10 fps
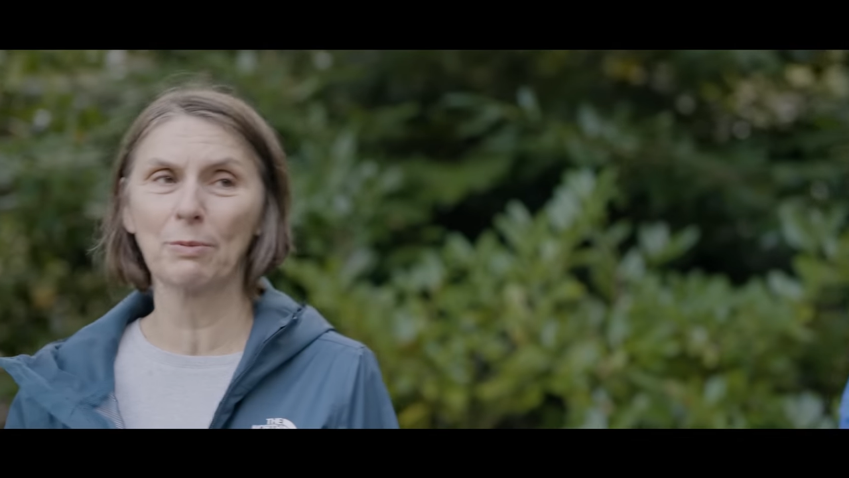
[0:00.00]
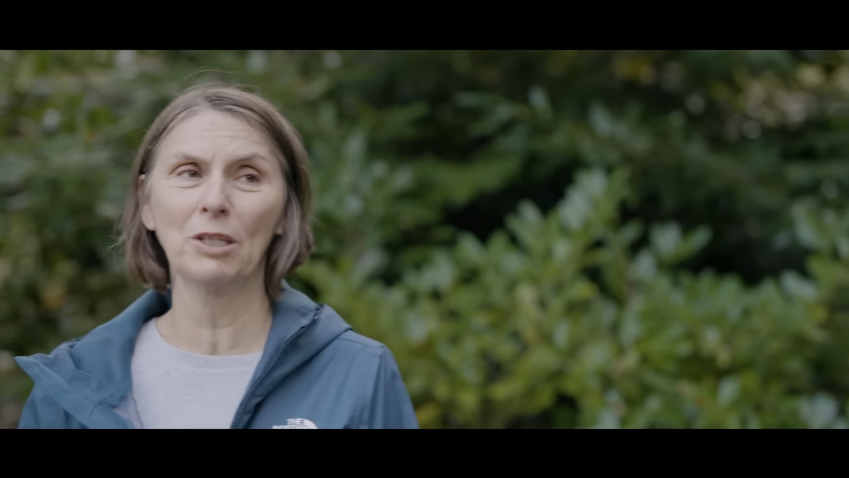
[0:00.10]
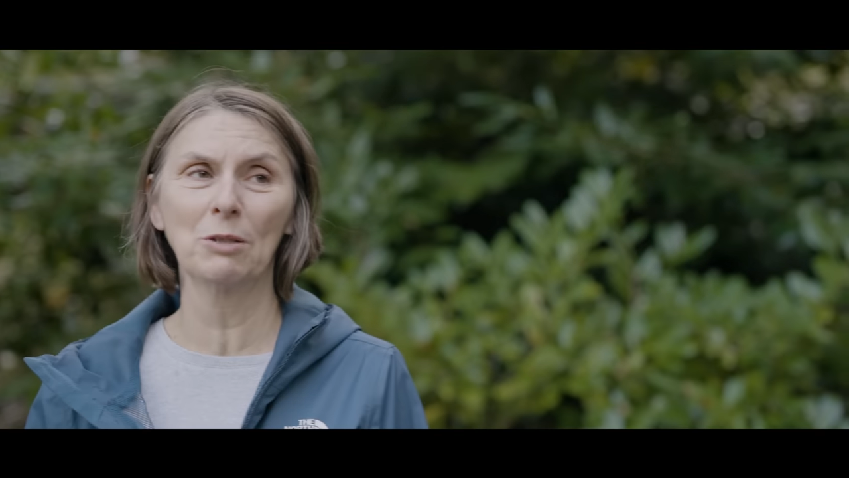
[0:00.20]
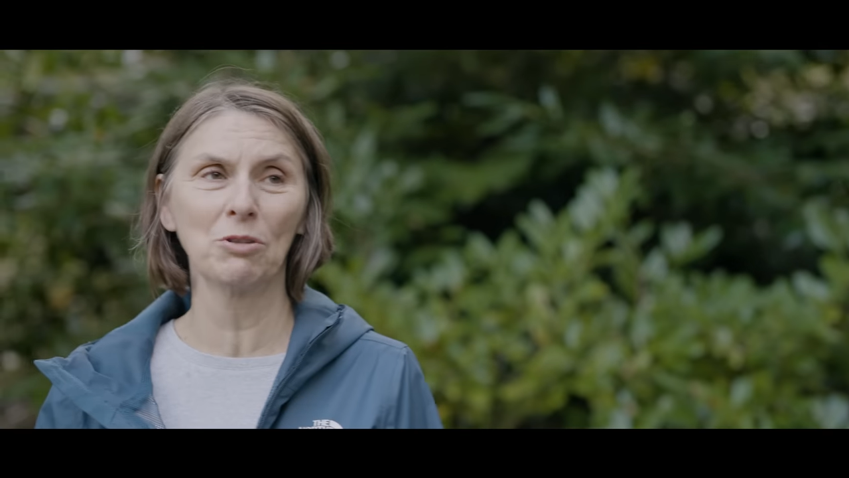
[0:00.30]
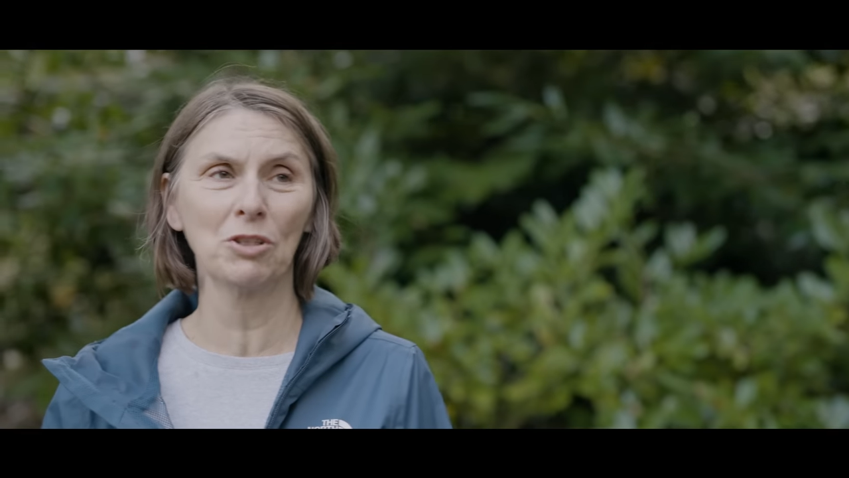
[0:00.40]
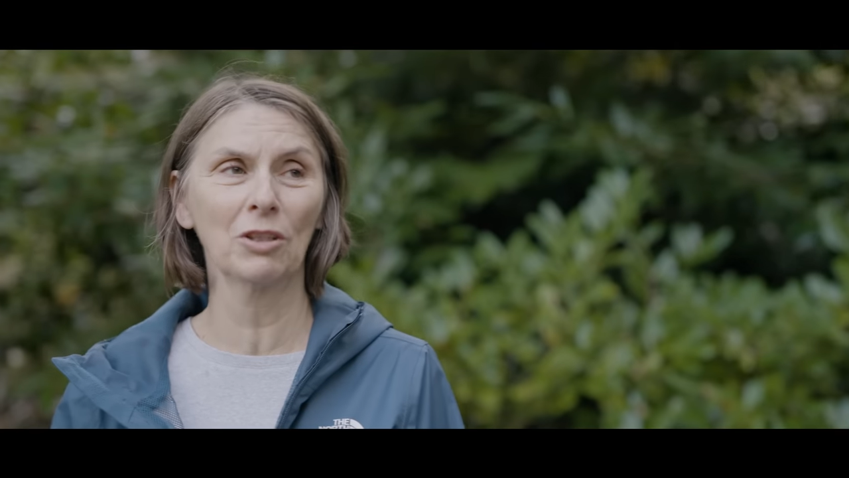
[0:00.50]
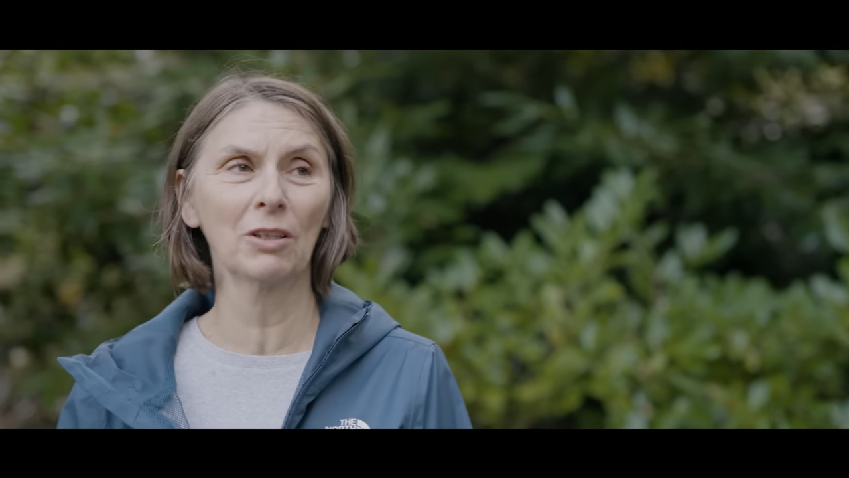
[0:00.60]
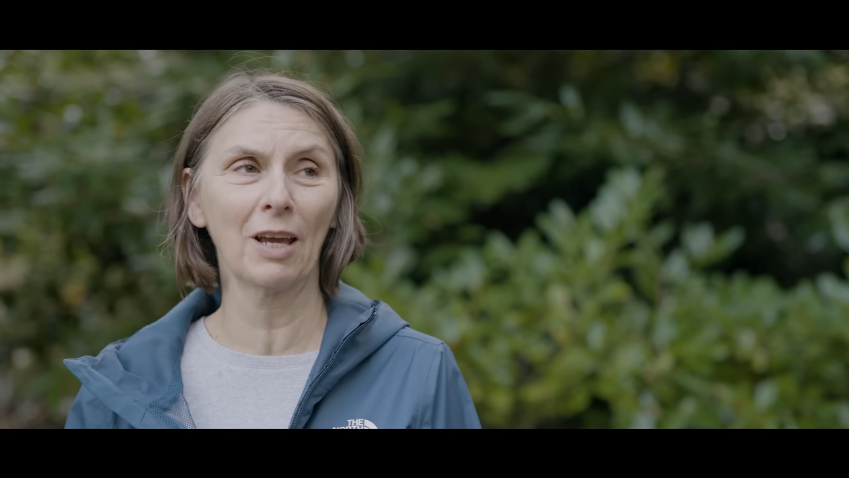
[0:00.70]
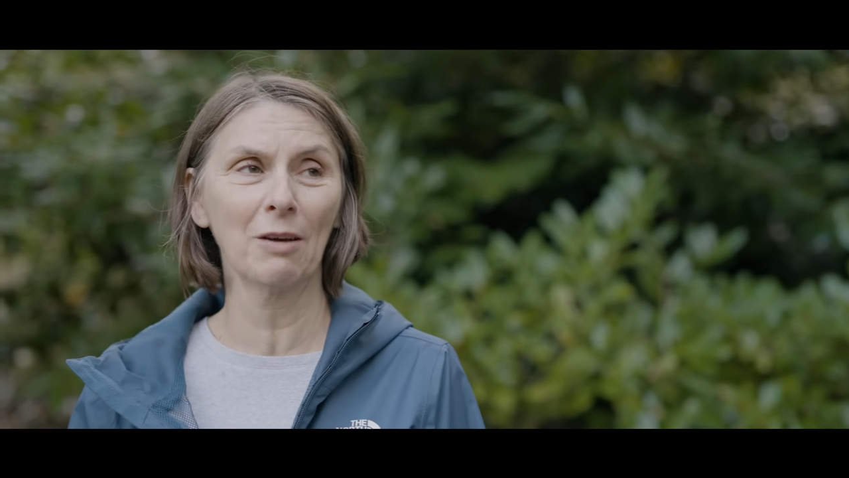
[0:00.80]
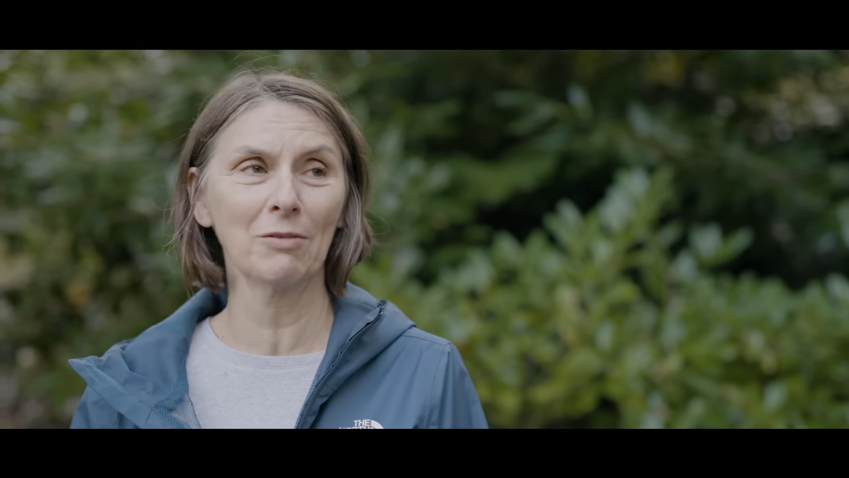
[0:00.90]
punishment she
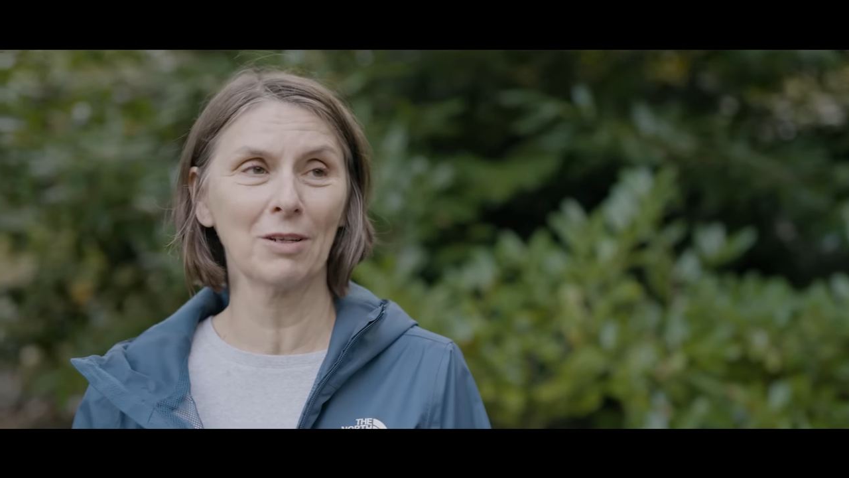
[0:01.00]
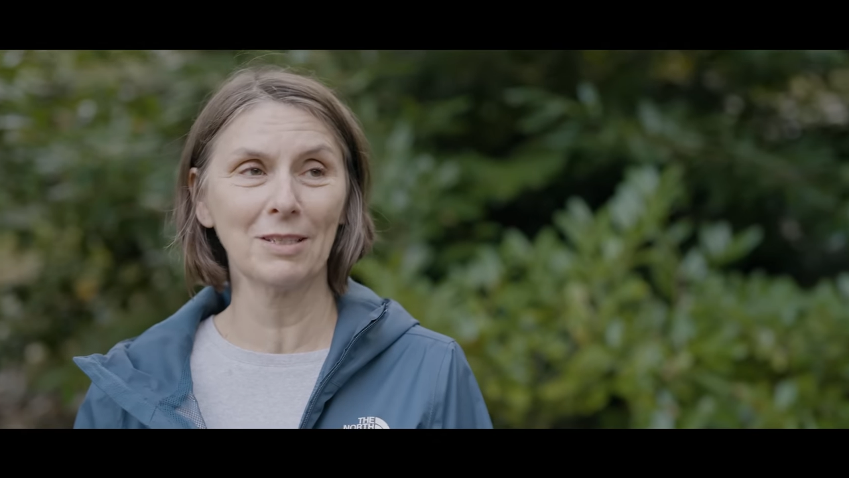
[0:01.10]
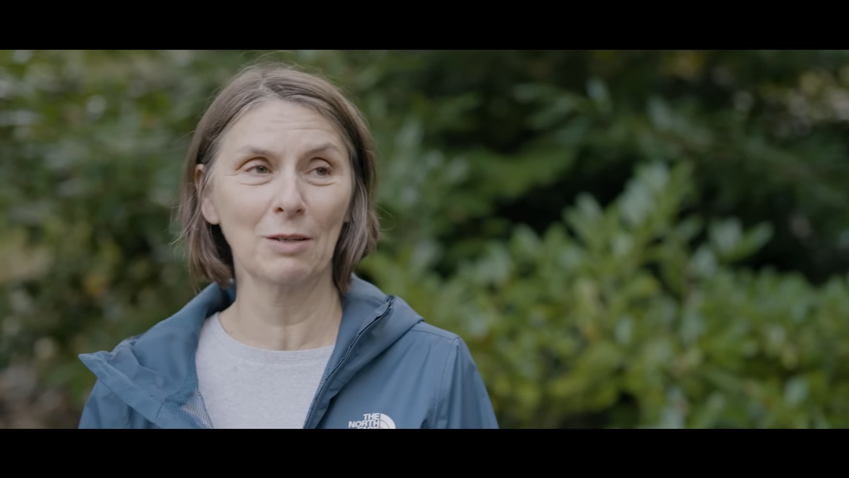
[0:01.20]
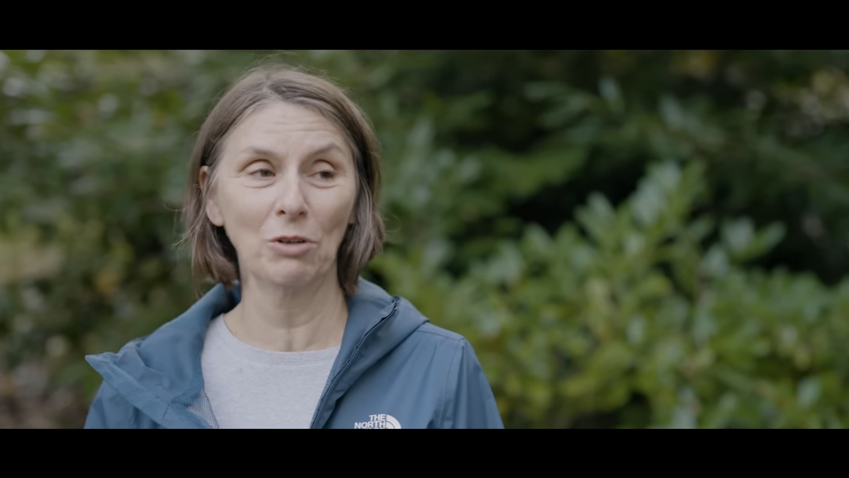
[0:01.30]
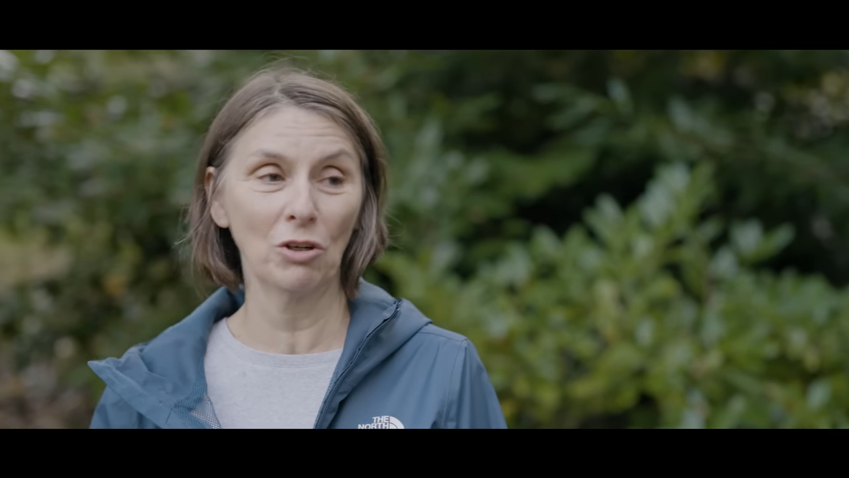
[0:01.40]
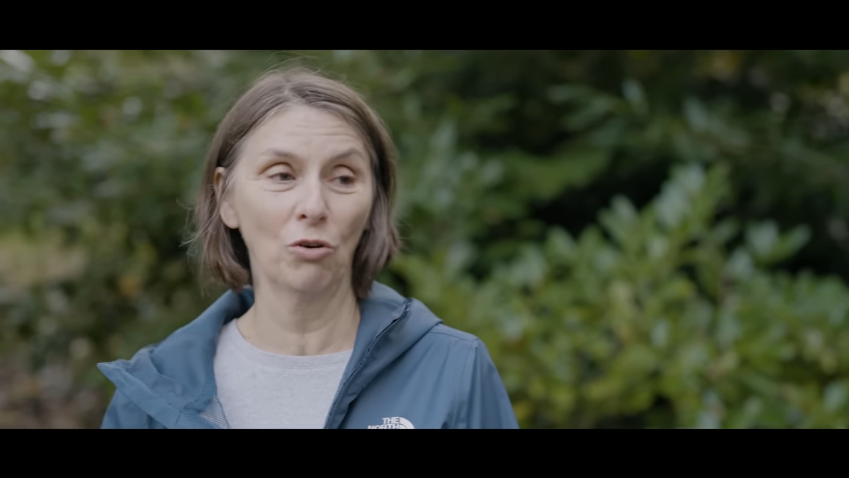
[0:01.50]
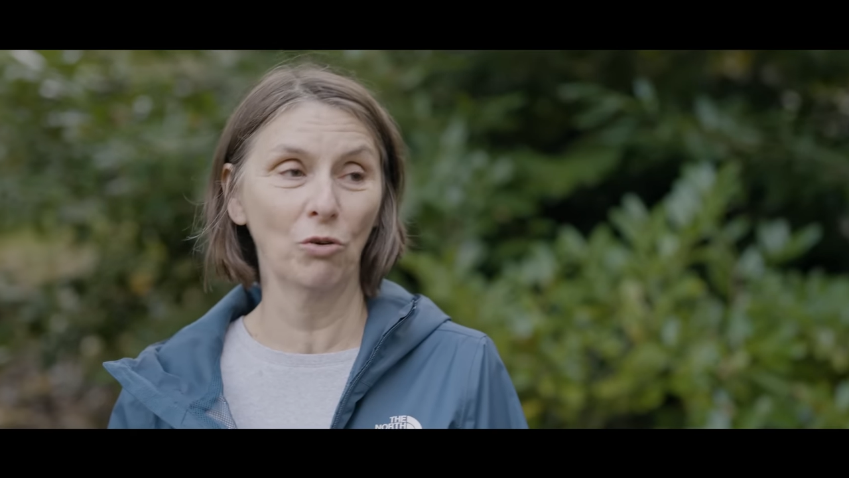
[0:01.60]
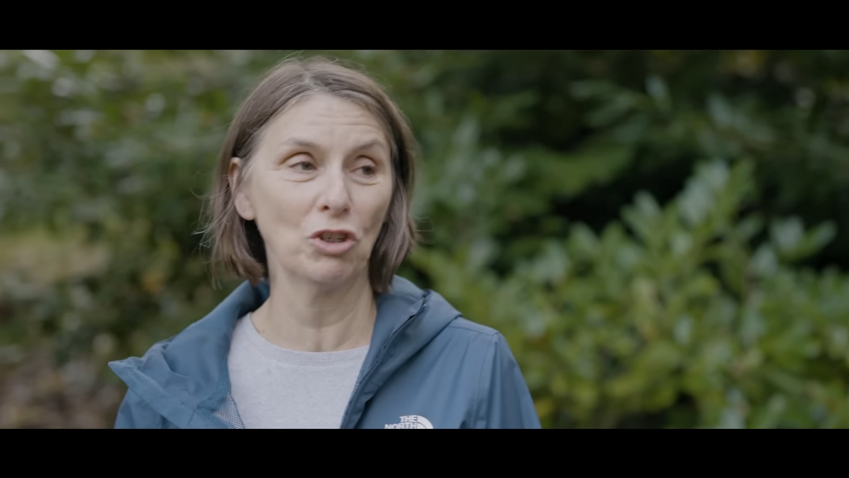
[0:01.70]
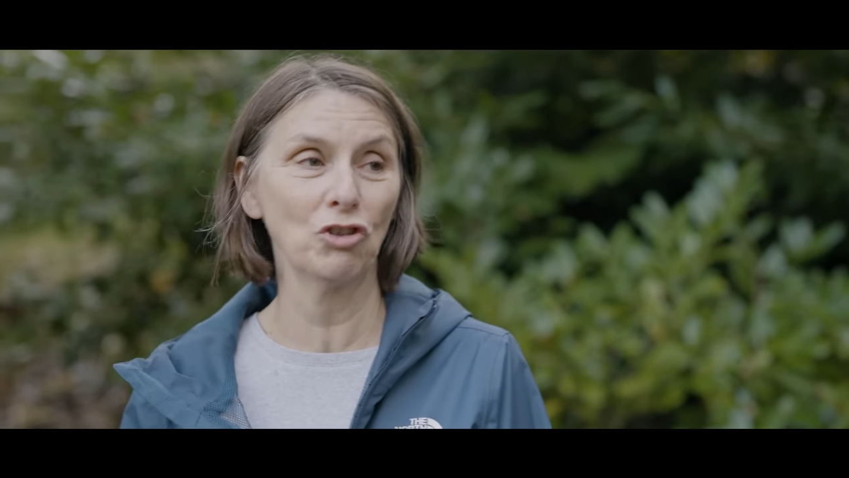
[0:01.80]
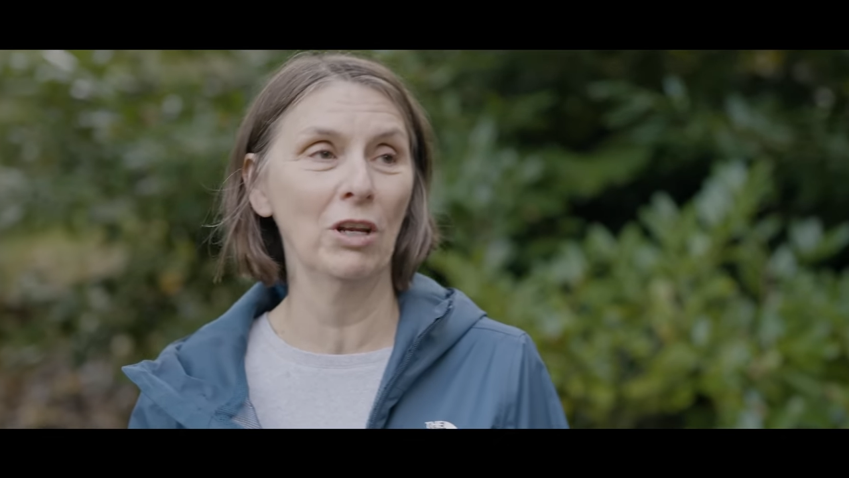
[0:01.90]
could get was saying, well, you're not
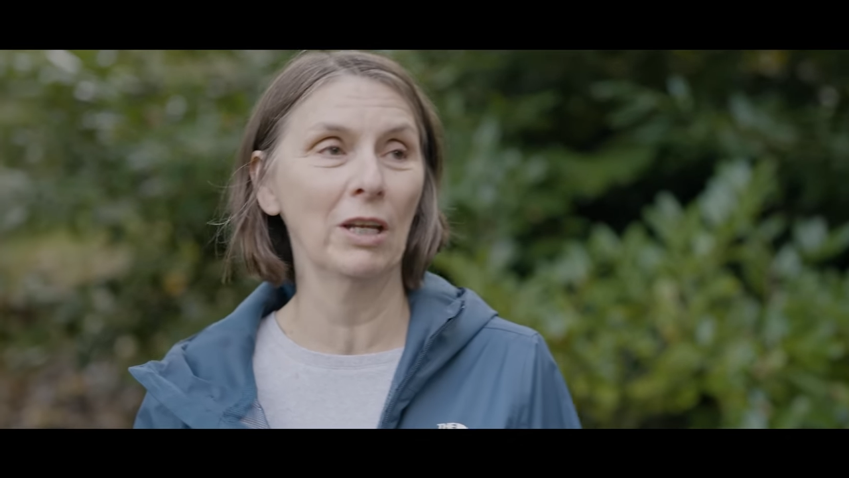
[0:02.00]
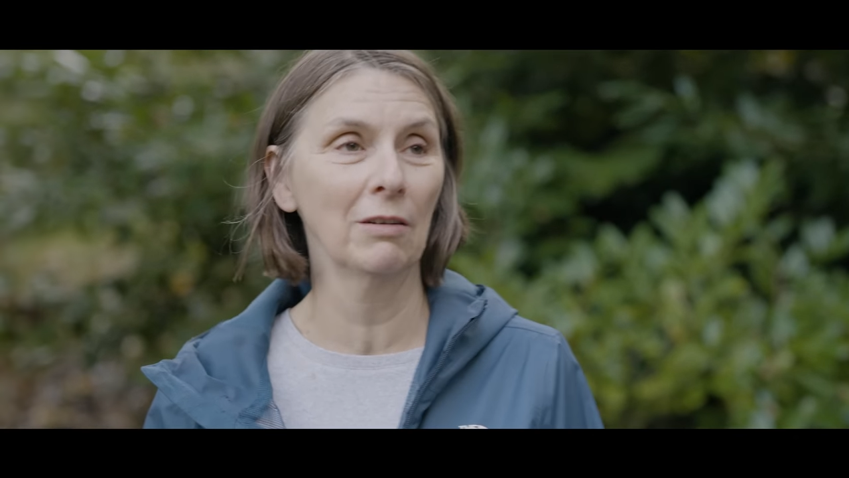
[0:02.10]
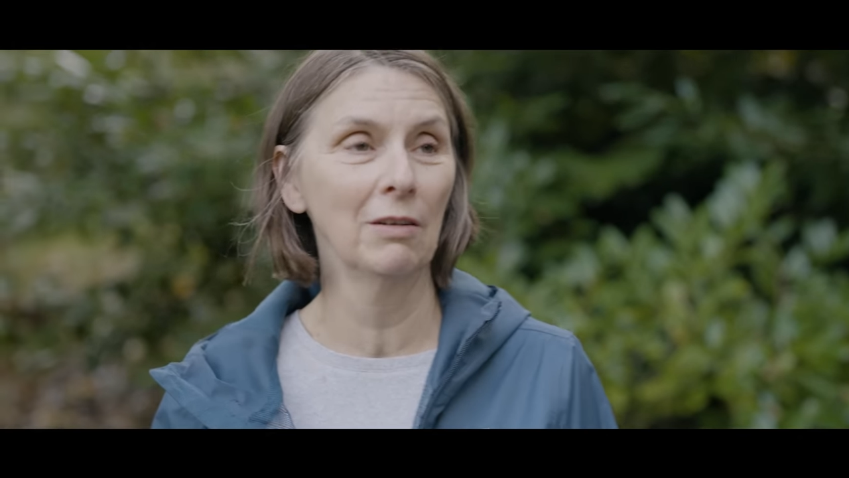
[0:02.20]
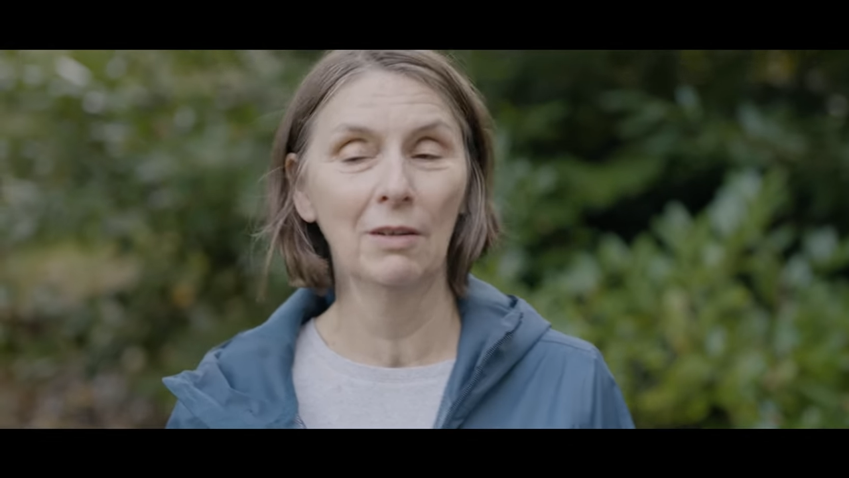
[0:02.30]
going to training.